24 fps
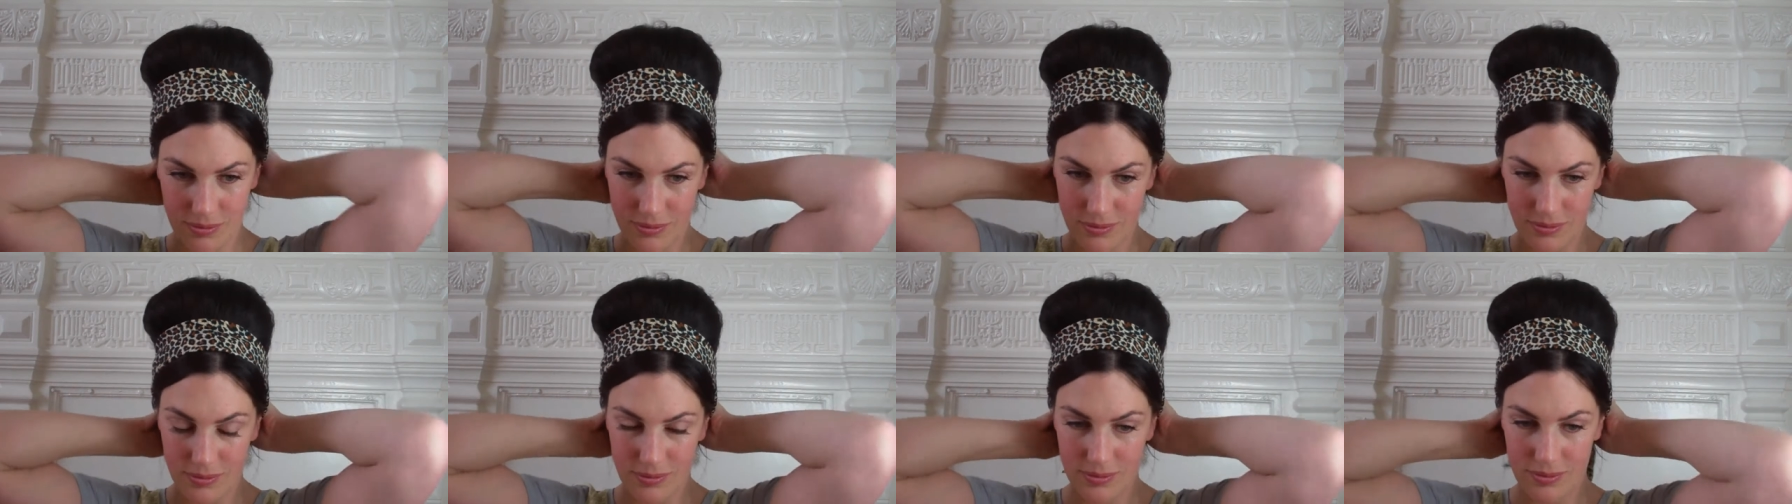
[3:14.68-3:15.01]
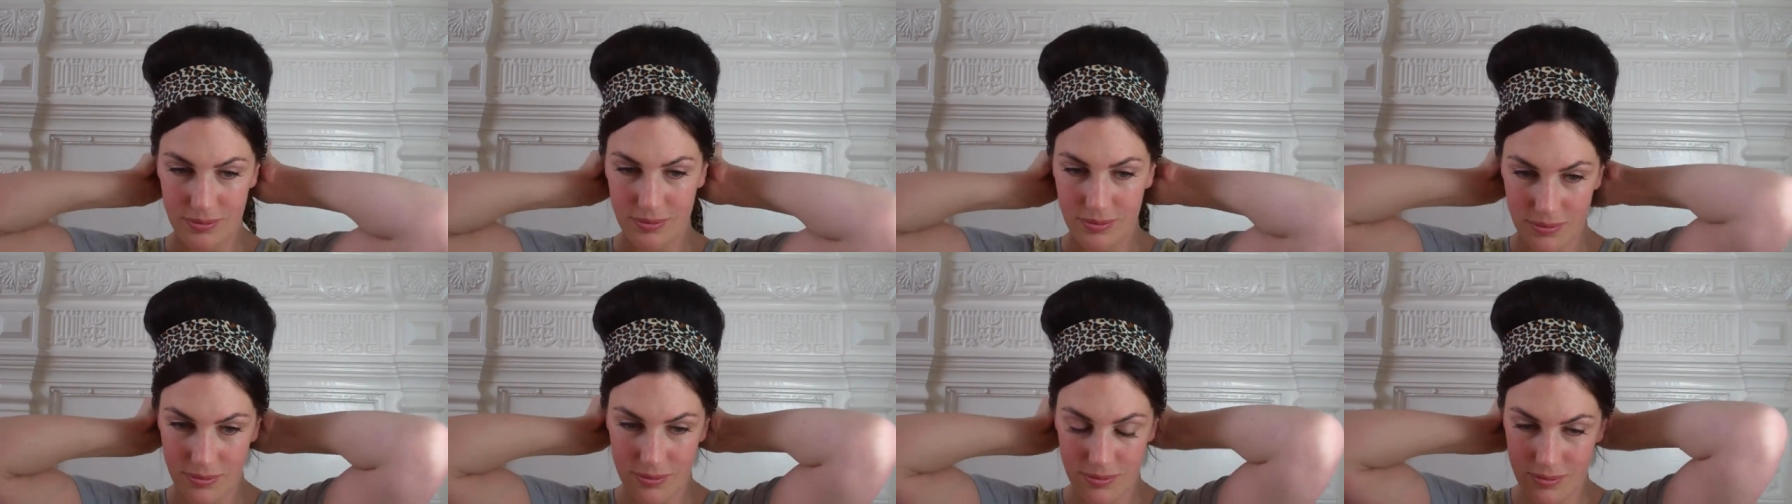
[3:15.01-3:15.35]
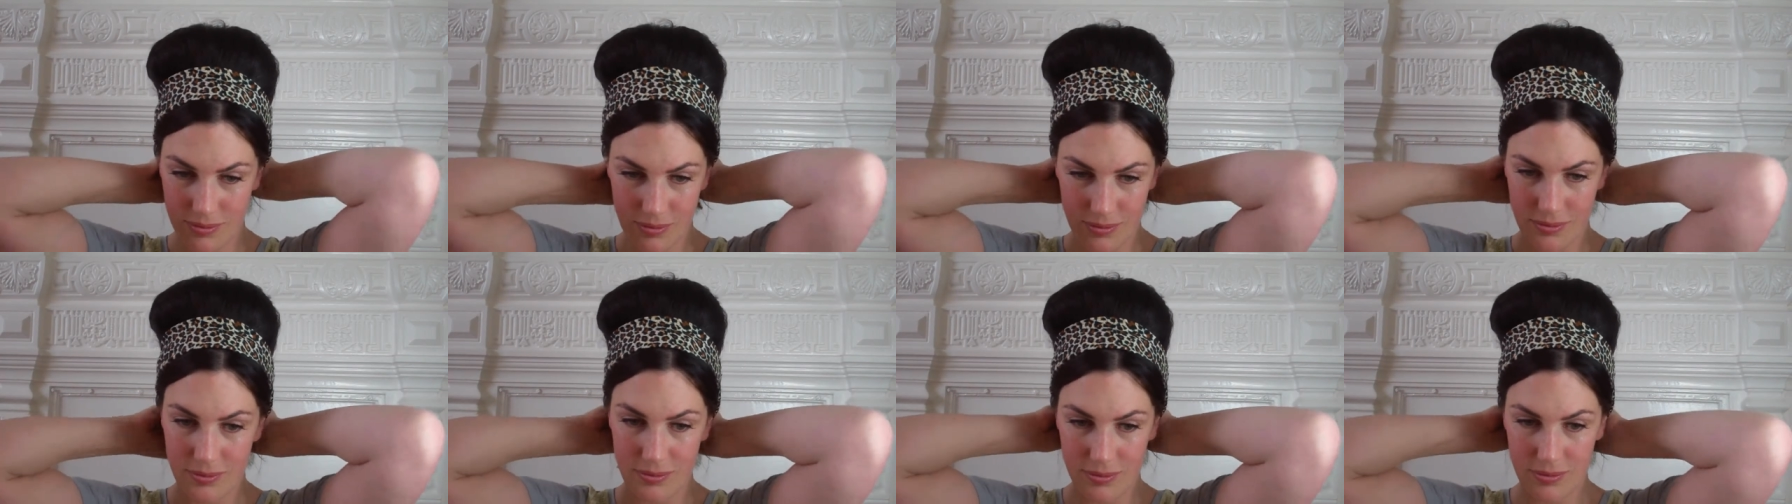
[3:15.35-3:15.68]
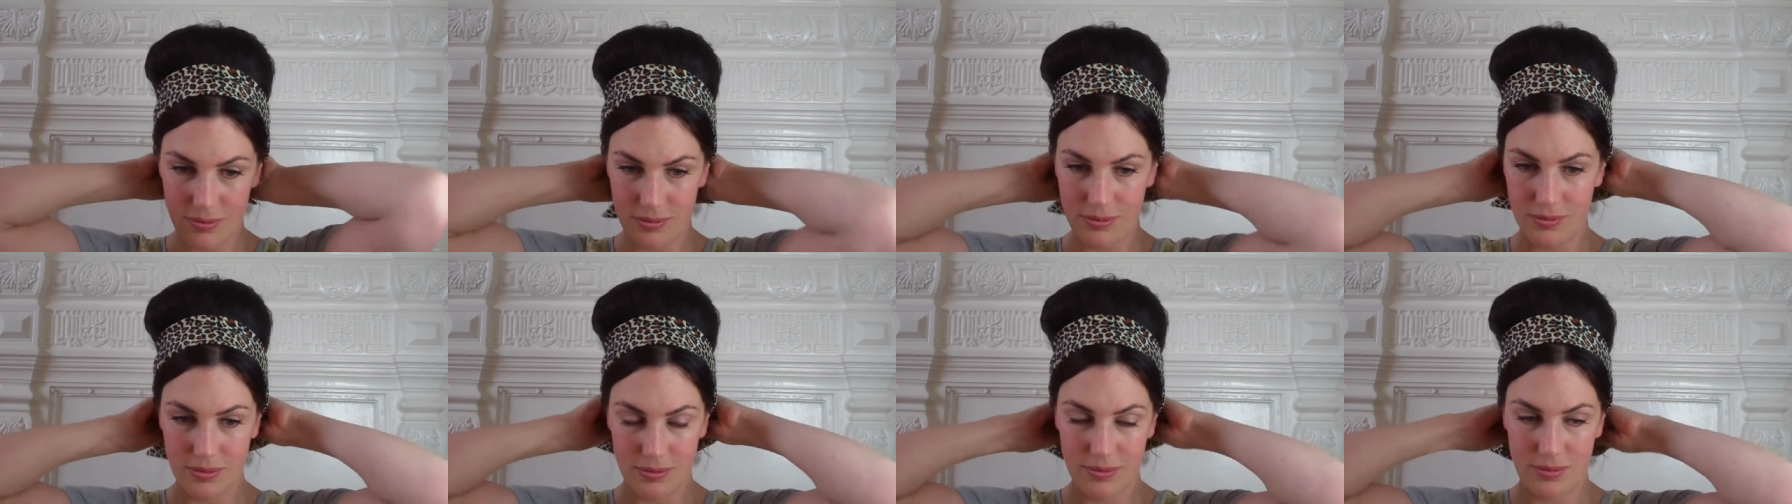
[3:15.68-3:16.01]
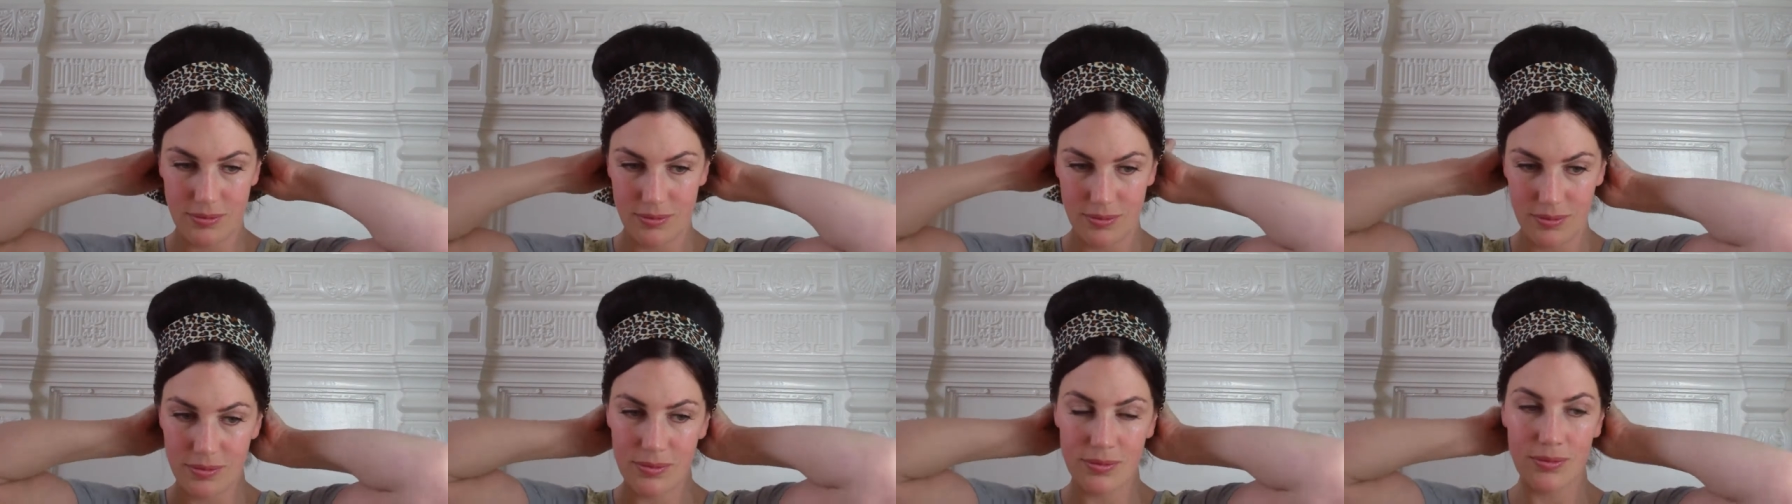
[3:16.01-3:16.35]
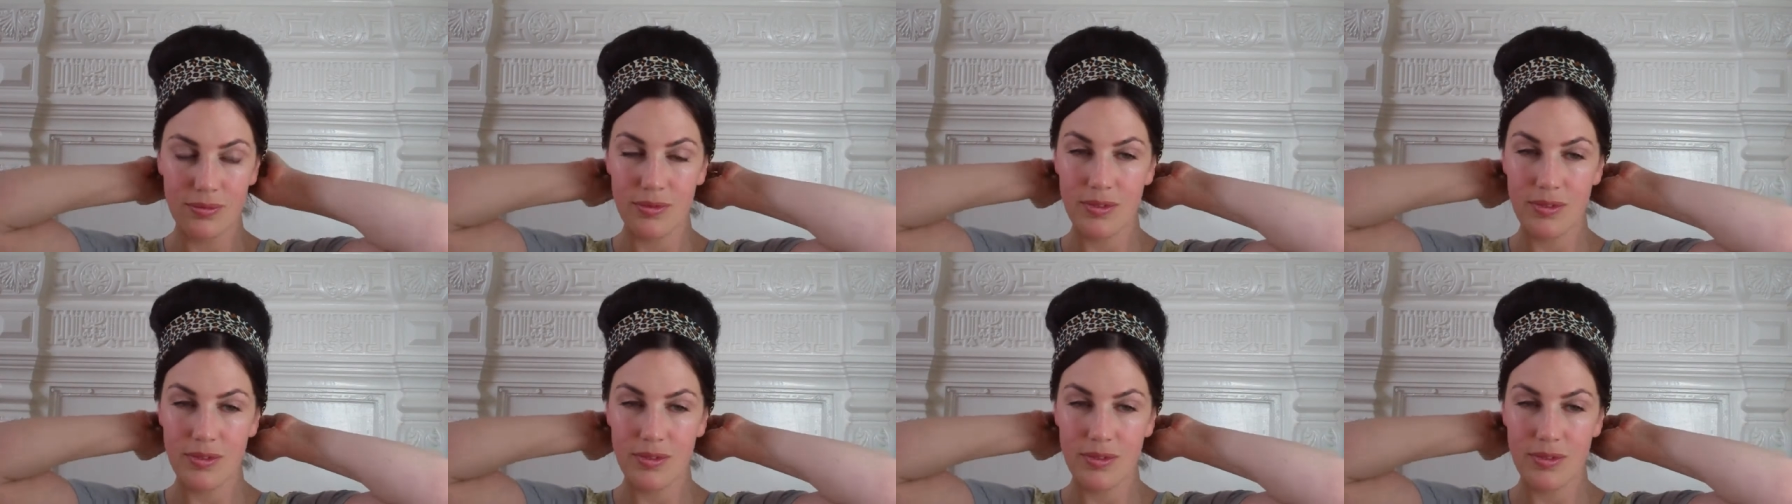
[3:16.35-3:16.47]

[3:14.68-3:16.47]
print headband.